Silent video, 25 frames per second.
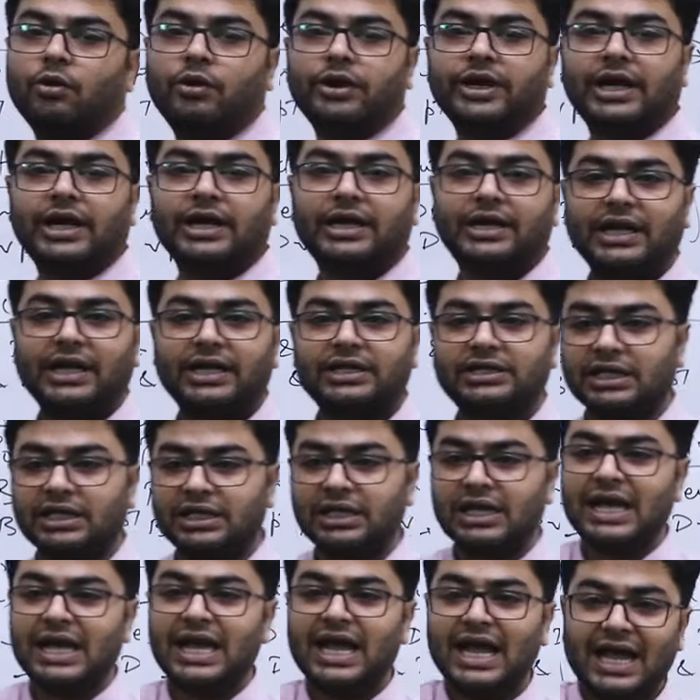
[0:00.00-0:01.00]

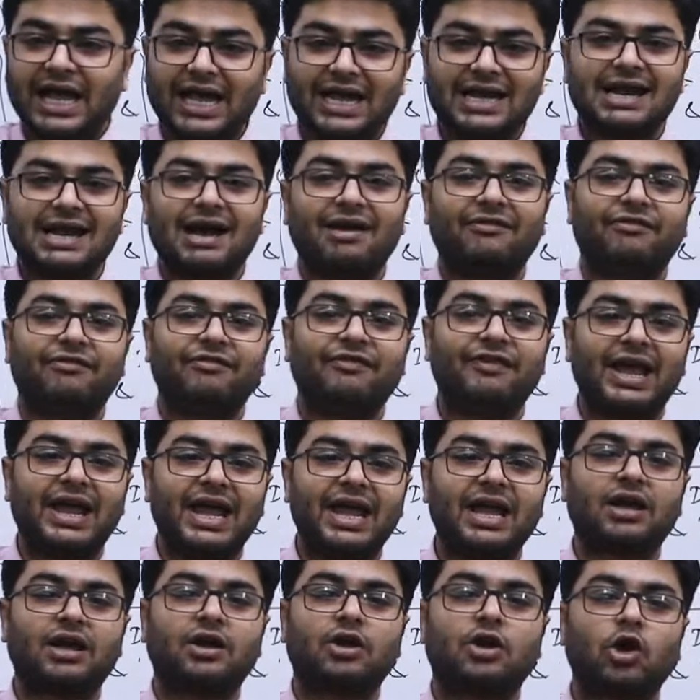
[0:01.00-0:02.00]
orientation in a
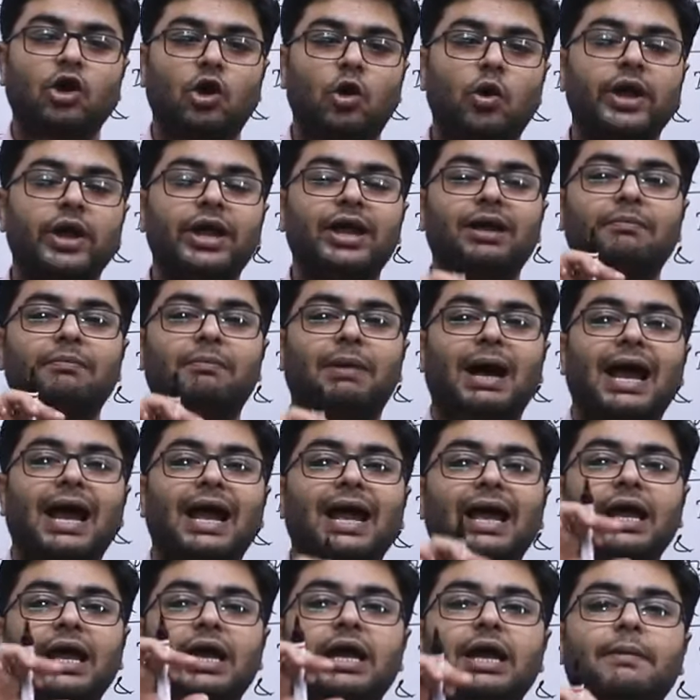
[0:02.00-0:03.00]
way growing
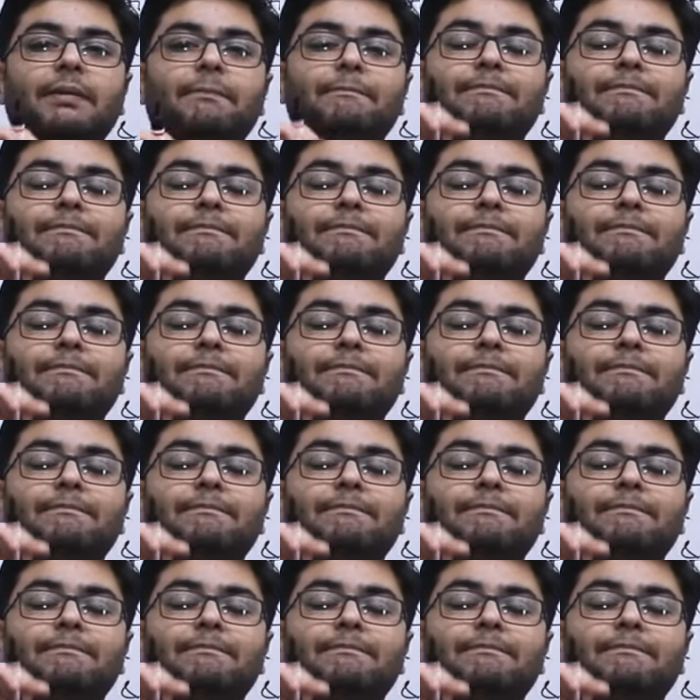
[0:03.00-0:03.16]
by